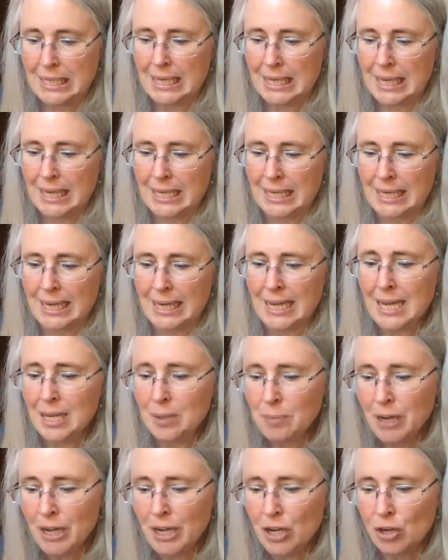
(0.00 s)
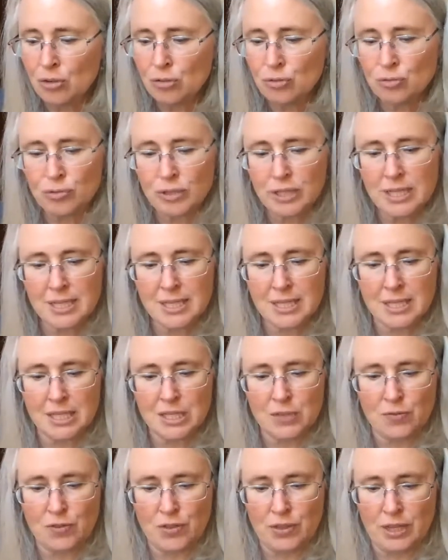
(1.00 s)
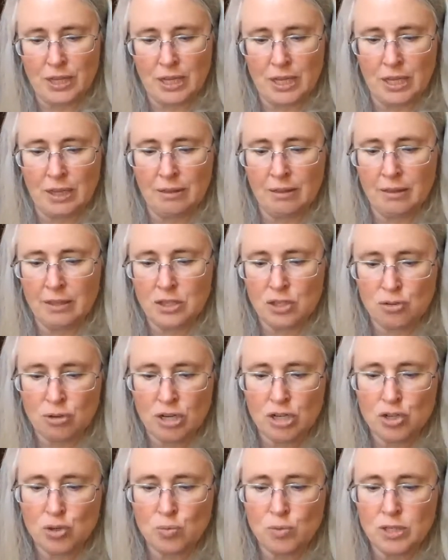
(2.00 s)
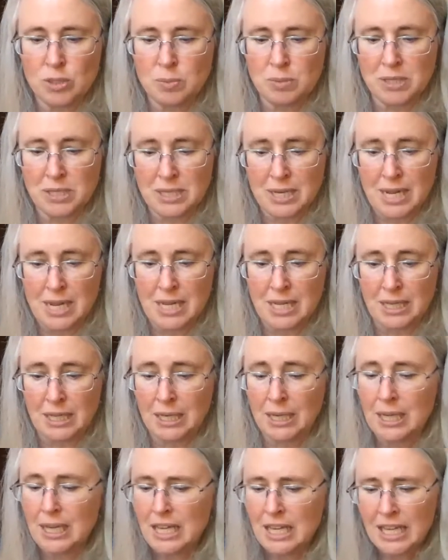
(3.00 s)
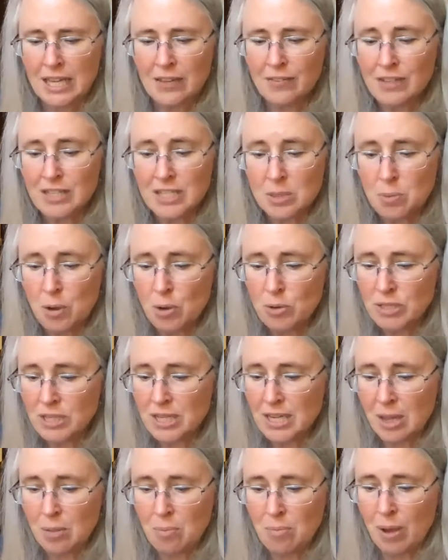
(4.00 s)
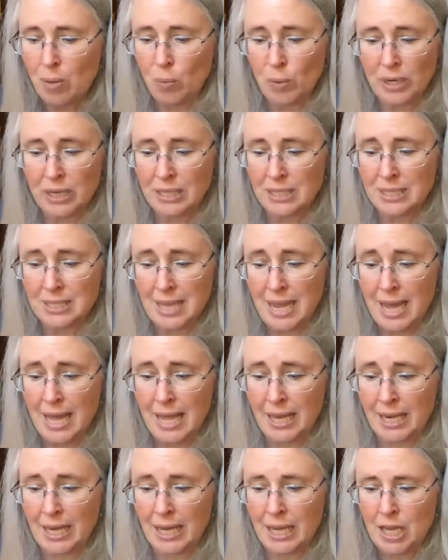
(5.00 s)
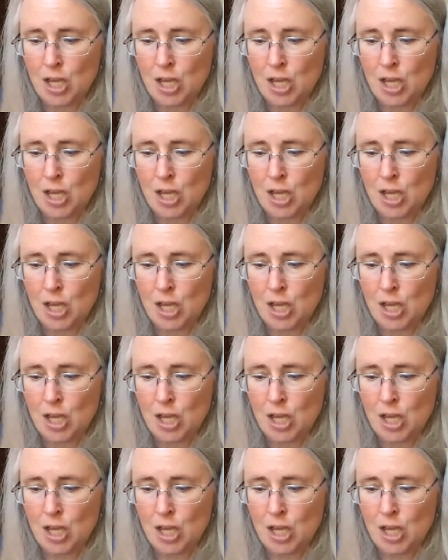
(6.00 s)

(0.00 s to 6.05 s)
And I had my own reasons for thinking that the stranger was mistaken, even supposing he meant what he said.